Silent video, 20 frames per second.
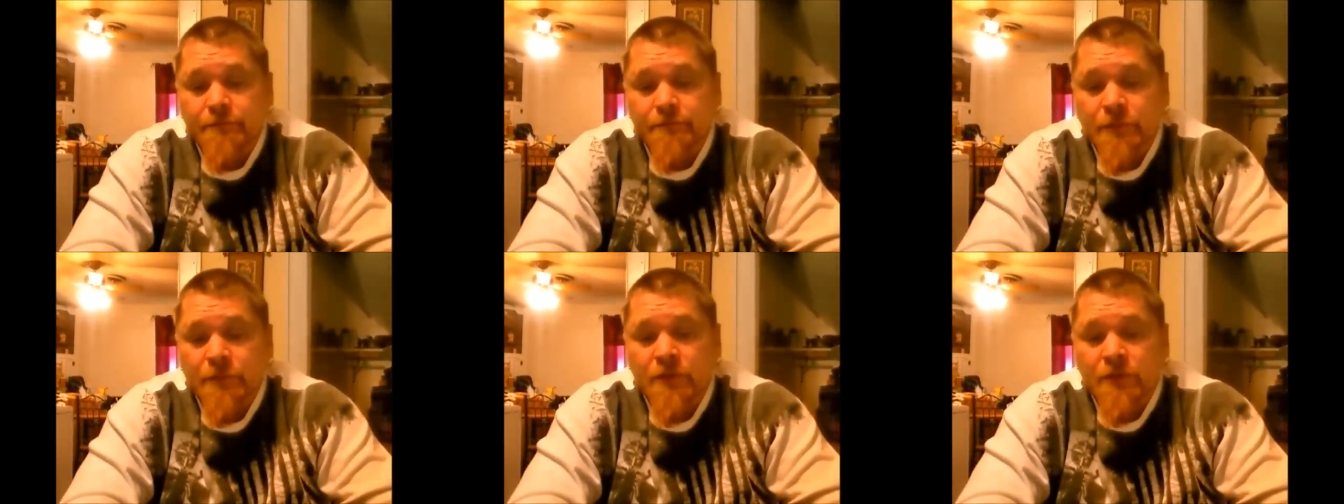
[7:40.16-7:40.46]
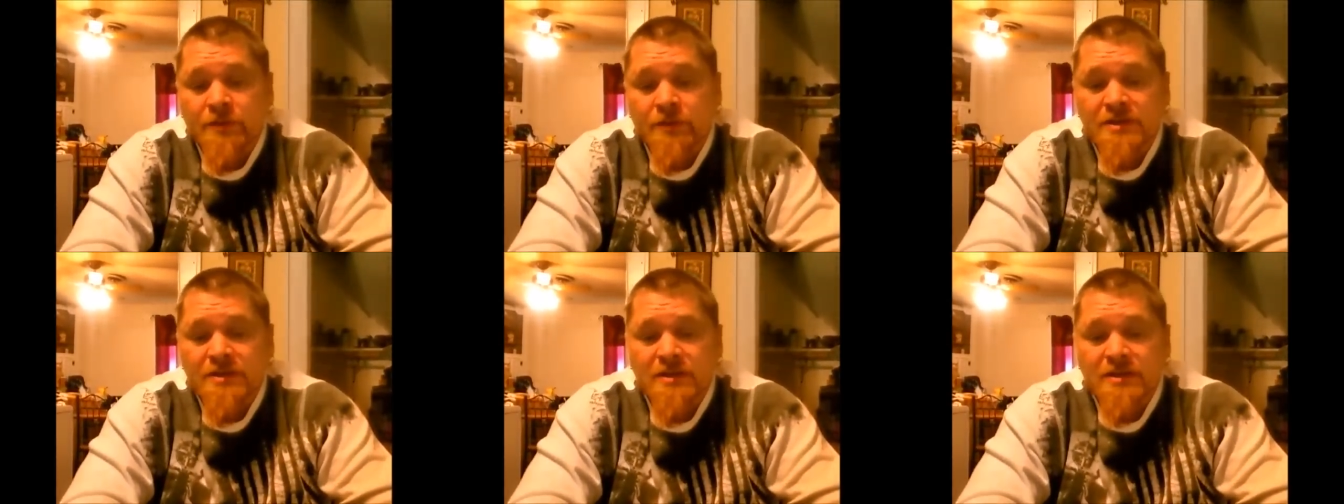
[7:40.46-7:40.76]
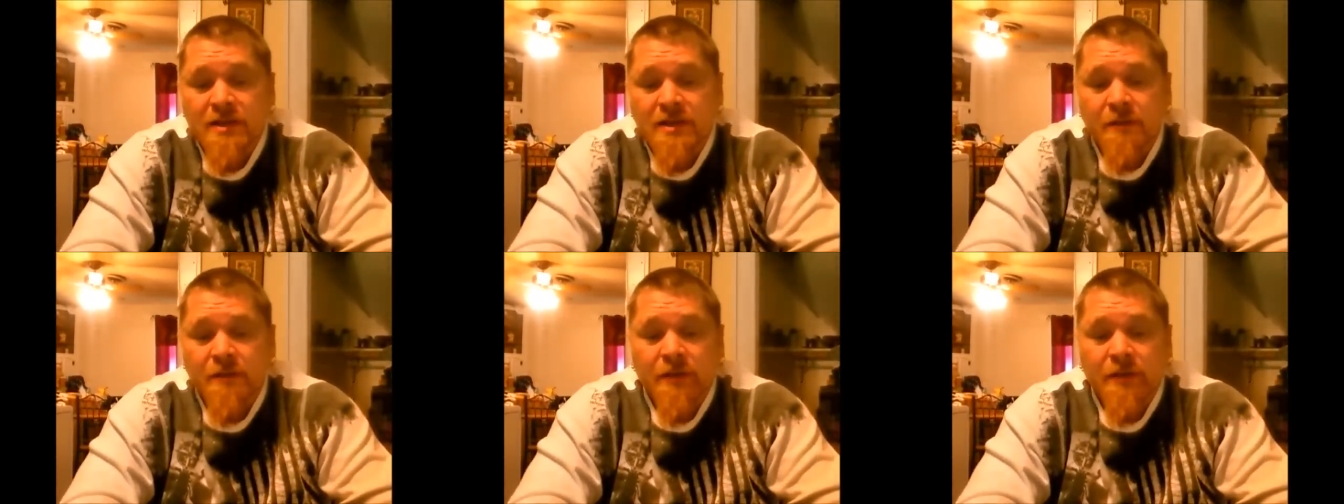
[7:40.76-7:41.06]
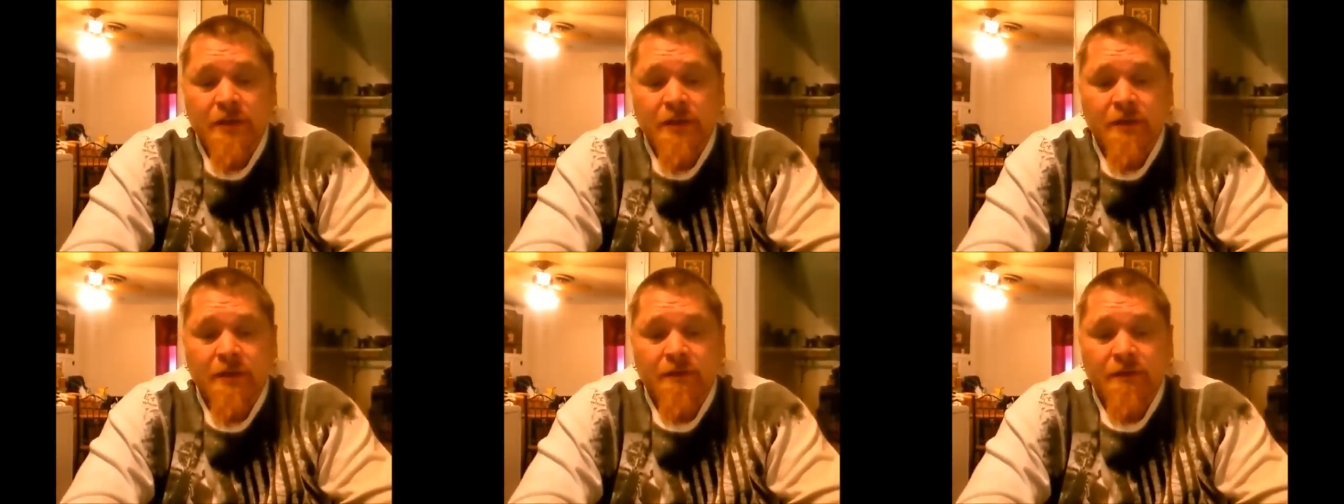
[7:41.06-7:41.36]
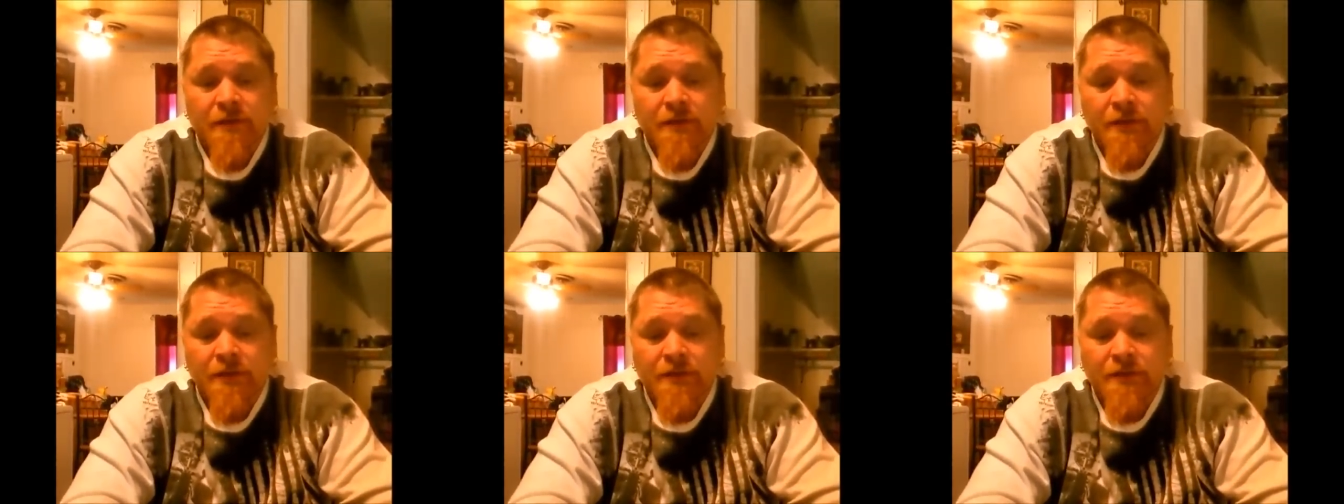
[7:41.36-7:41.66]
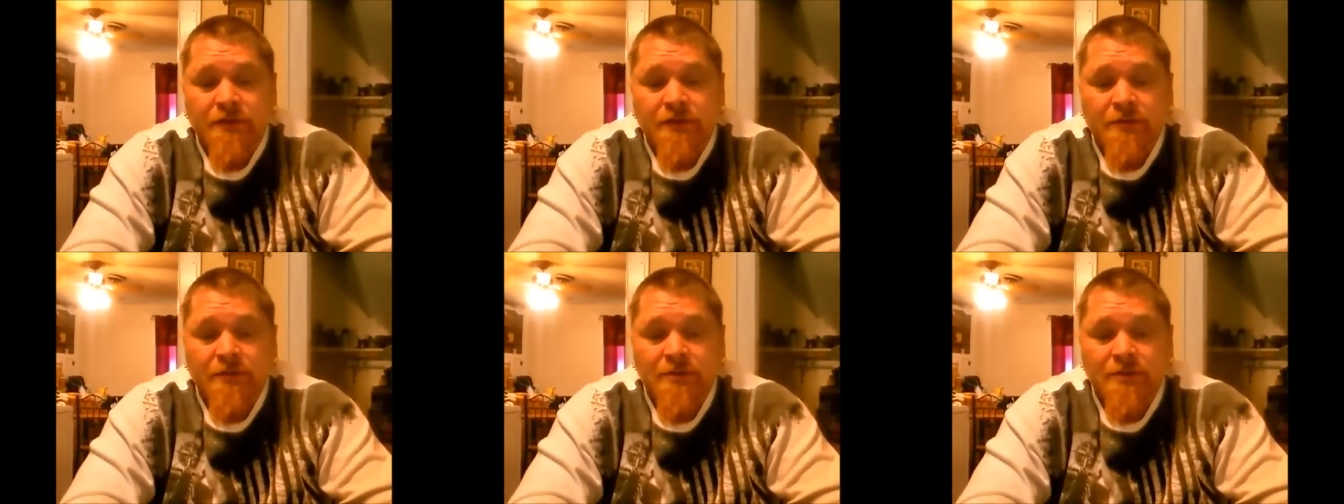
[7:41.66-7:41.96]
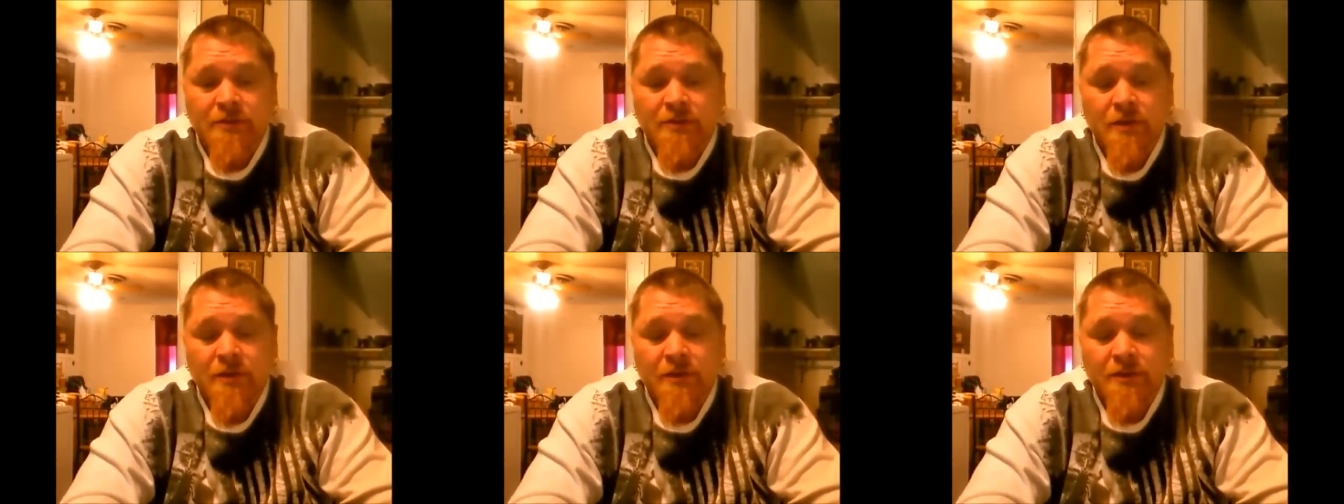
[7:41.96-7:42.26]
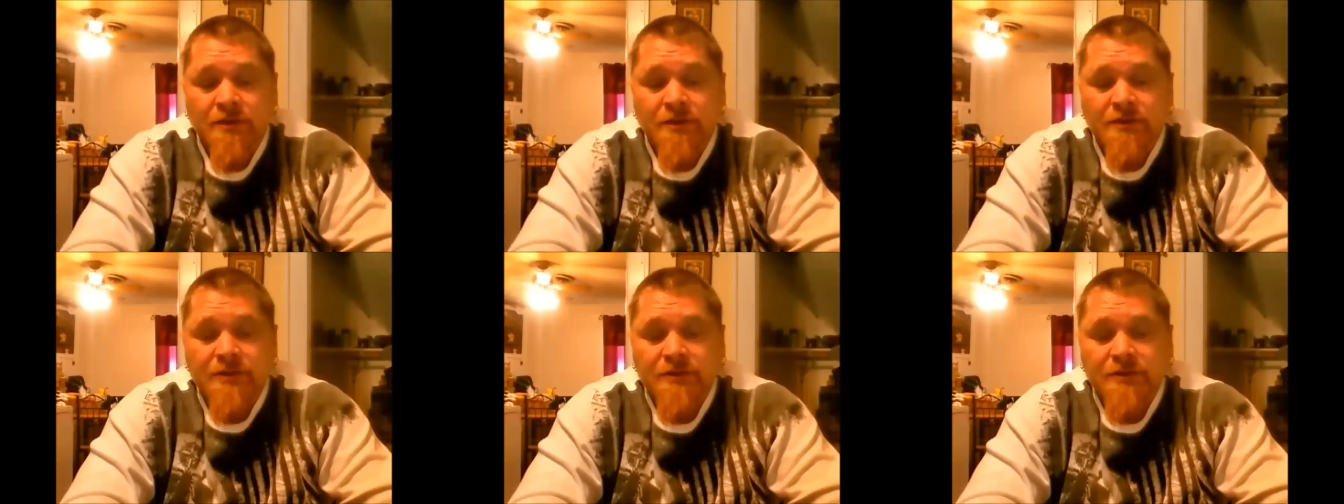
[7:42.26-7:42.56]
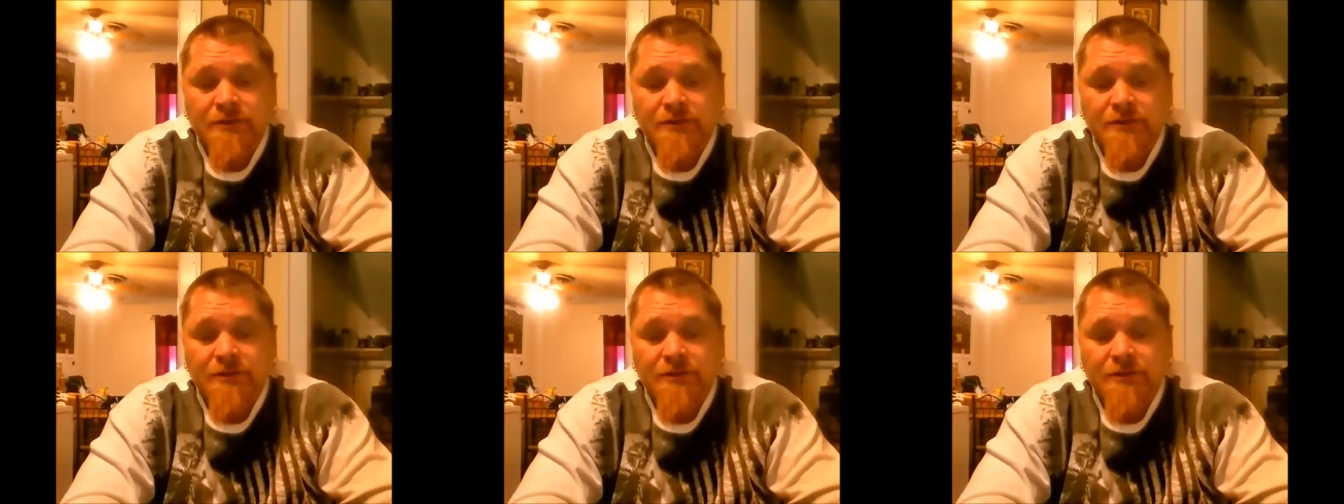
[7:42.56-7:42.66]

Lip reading: Little disclaimer here for YouTube's lawyers.